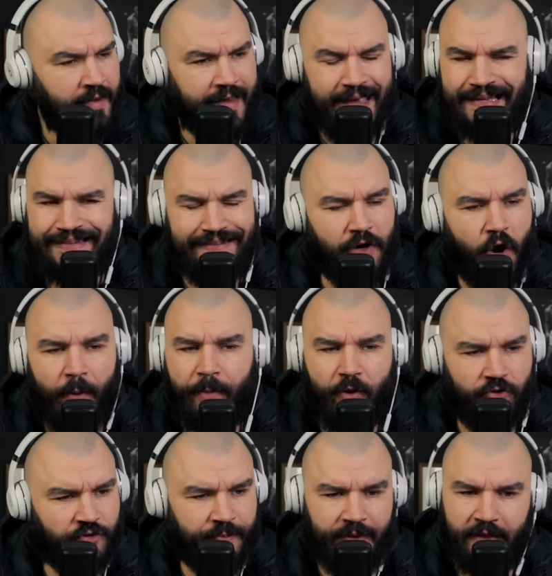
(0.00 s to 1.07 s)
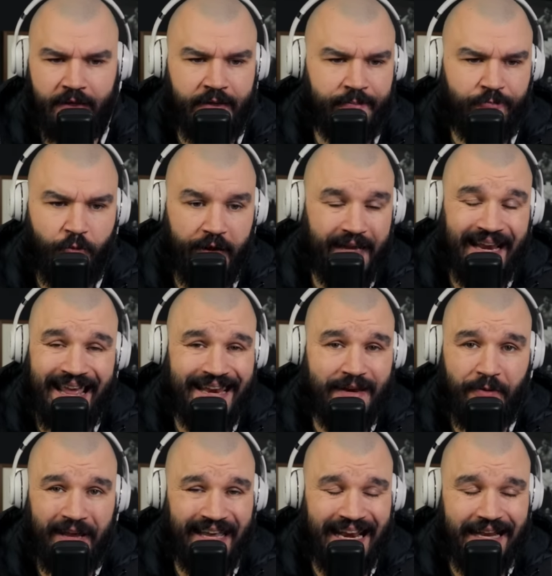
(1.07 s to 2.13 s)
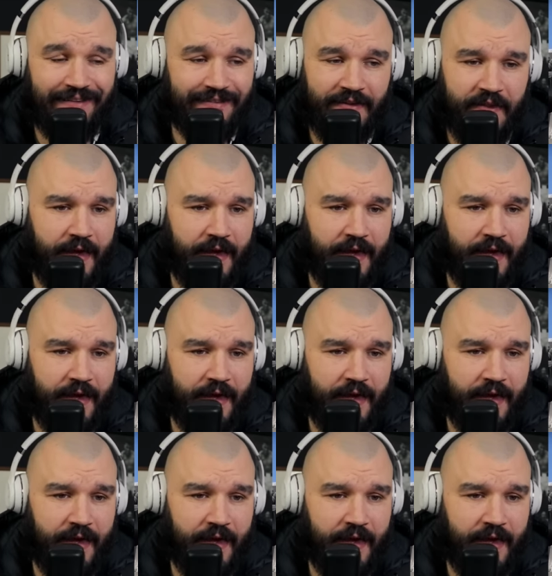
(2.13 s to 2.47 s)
It's not a possibility. We can answer